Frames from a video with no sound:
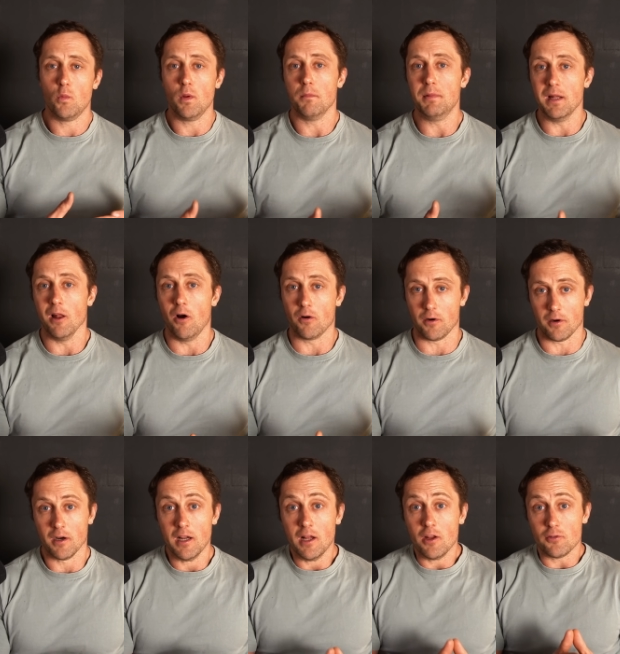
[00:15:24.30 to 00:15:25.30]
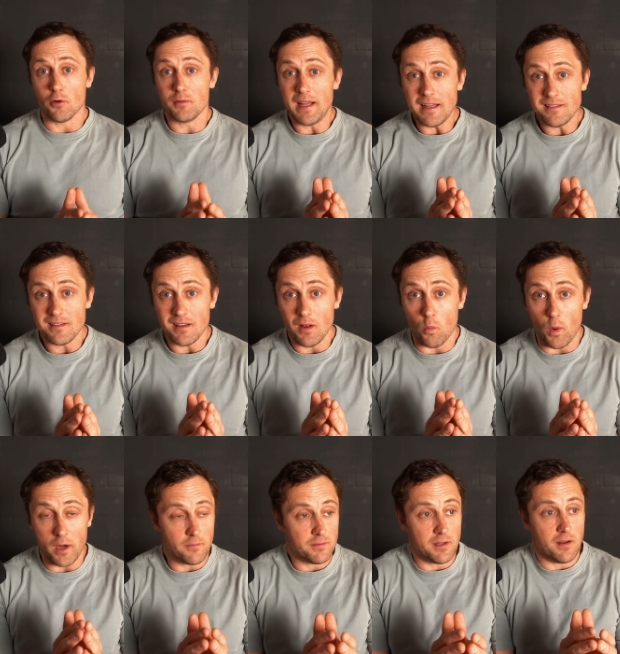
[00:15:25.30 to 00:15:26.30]
will be longer. So that's
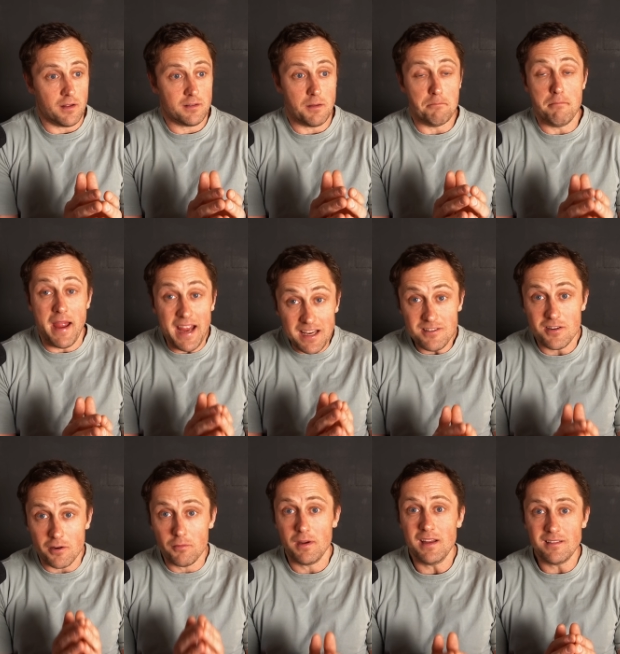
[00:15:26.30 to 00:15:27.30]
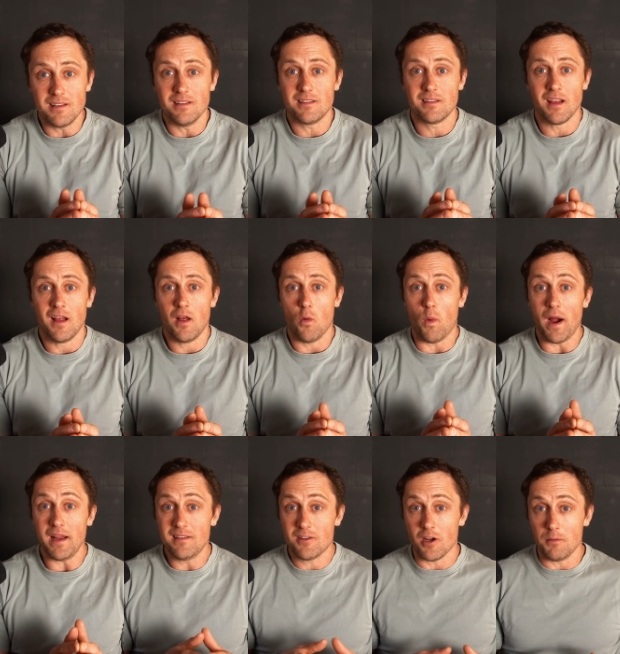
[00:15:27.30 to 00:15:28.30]
one of the major reasons why
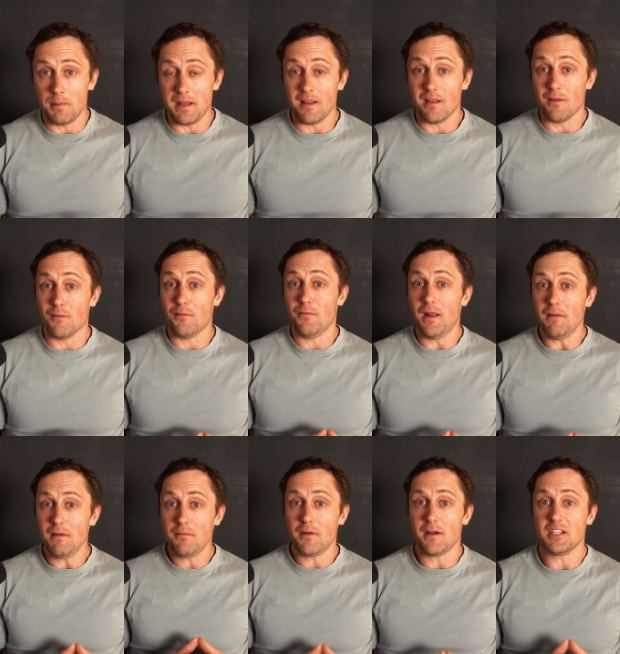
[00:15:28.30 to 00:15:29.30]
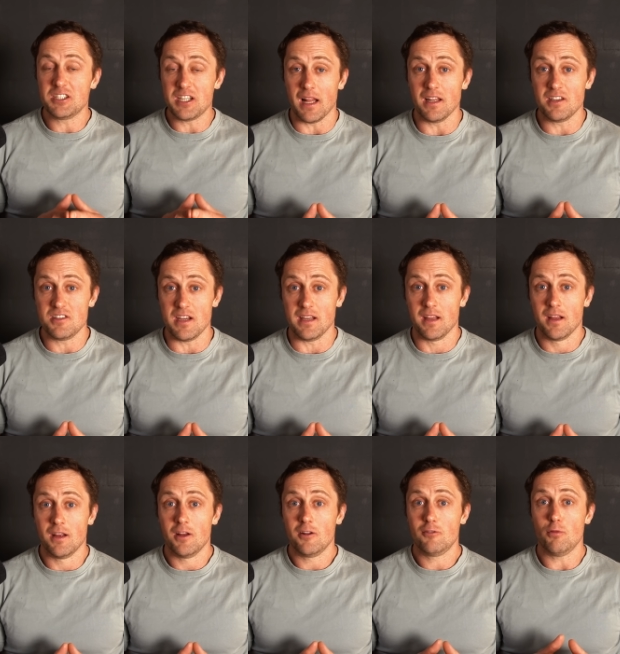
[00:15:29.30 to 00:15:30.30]
it's gonna be very, very challenging
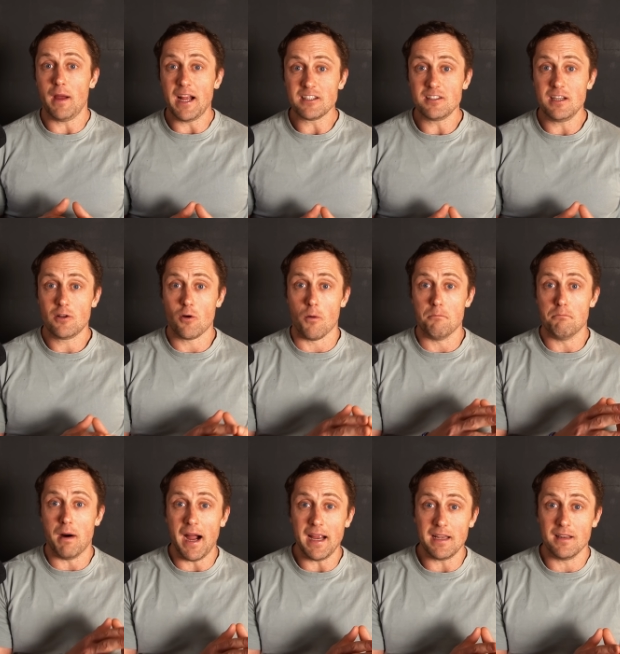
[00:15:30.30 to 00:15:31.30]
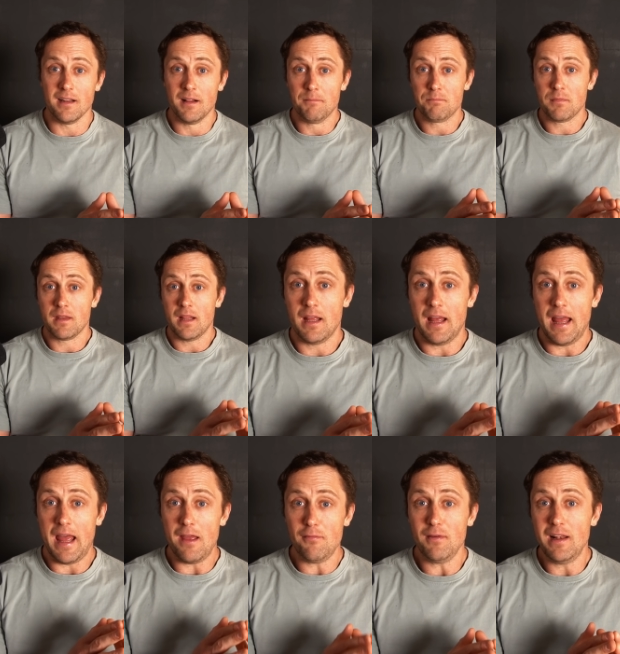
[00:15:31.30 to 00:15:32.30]
to actually combine
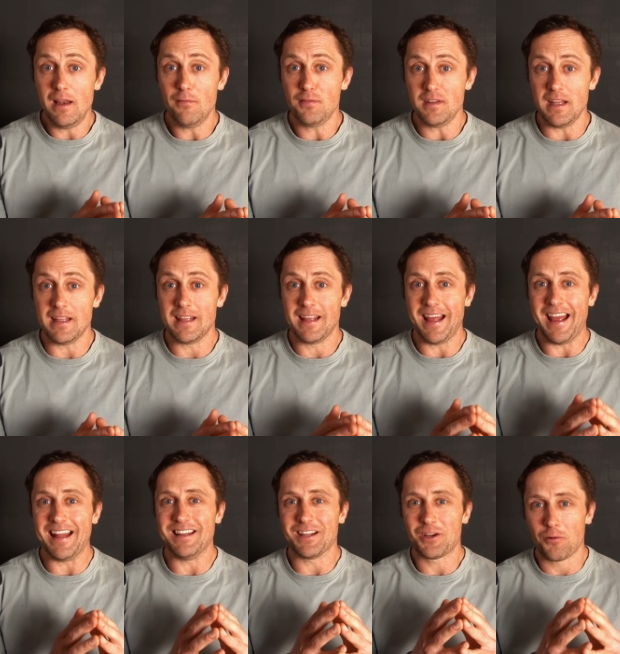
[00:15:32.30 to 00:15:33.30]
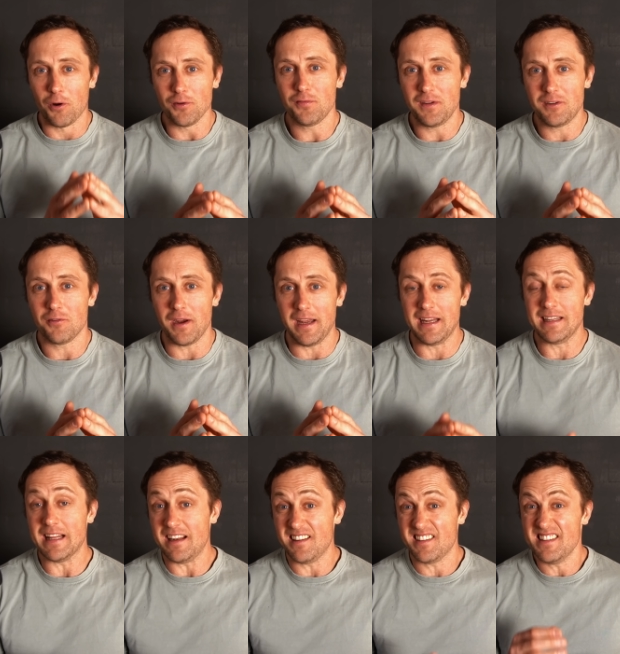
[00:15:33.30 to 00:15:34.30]
heavy lifting and CrossFit training
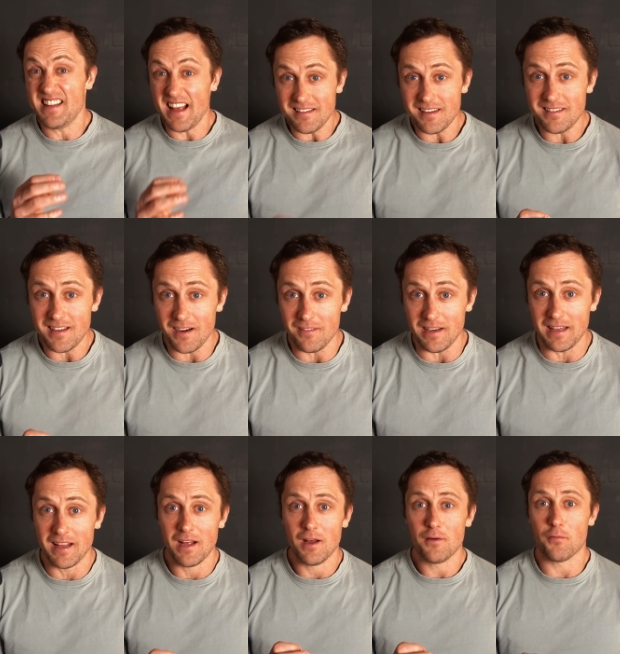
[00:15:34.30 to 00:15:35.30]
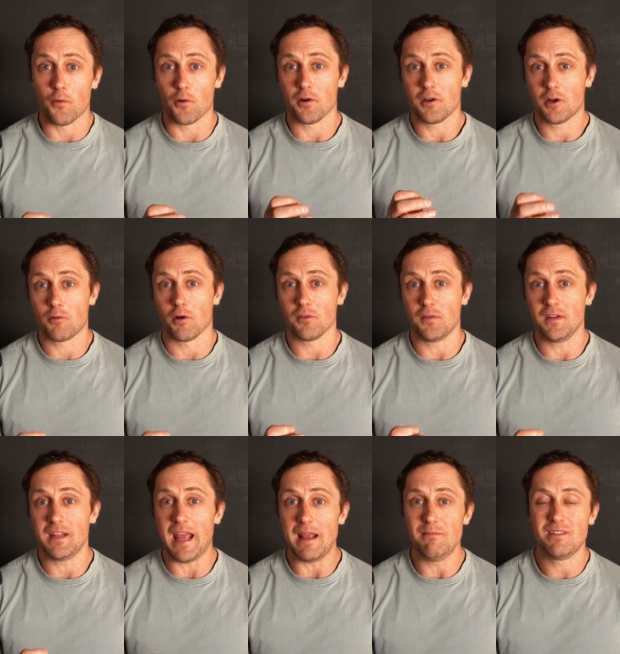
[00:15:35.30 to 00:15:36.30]
that is necessary for the CrossFit
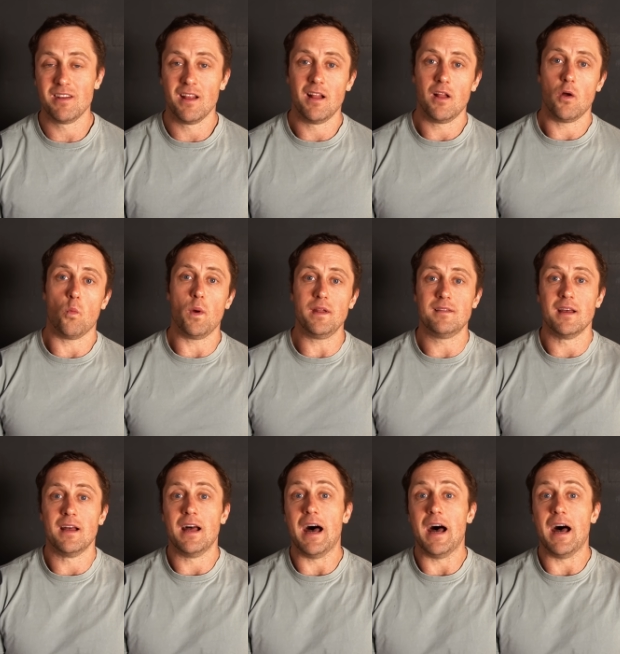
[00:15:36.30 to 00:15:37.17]
Games with